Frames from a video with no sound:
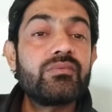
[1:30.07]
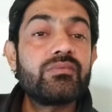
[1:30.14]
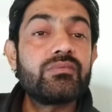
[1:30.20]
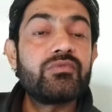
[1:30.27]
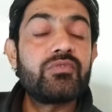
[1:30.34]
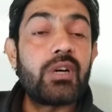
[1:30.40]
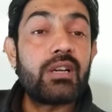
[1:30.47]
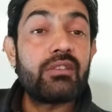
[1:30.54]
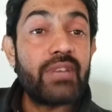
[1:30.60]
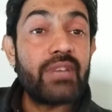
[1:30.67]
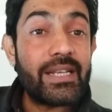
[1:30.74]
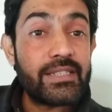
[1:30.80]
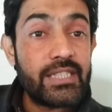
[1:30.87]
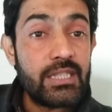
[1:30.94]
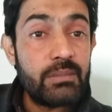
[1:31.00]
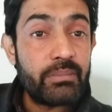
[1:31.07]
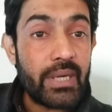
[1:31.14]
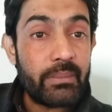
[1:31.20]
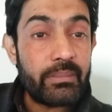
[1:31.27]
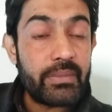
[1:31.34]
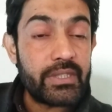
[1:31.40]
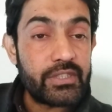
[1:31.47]
for vaccine
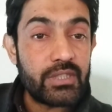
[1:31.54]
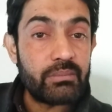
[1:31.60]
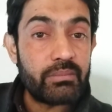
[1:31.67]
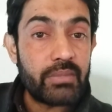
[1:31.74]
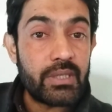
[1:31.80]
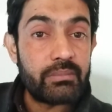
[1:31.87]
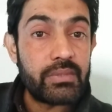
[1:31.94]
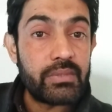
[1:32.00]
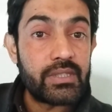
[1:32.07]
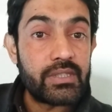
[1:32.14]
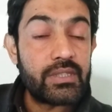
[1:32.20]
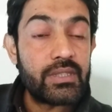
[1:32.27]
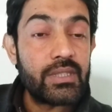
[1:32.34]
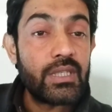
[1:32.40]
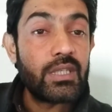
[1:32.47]
preparation purpose,